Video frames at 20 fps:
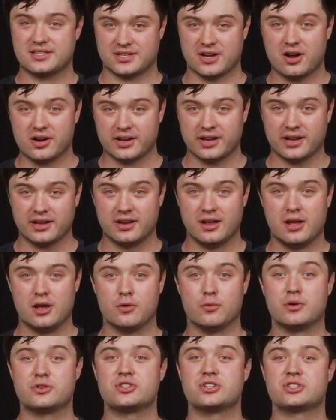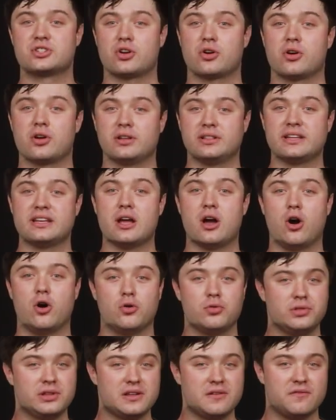socket, which is currently
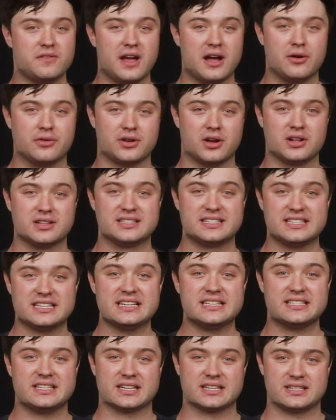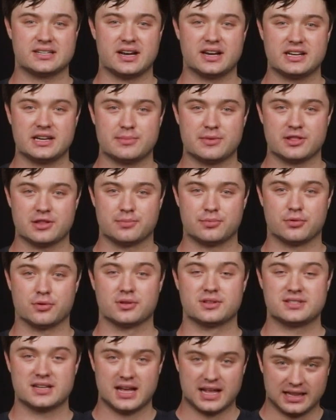only found on Z690
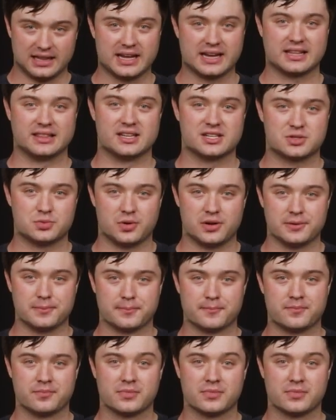motherboards like this one.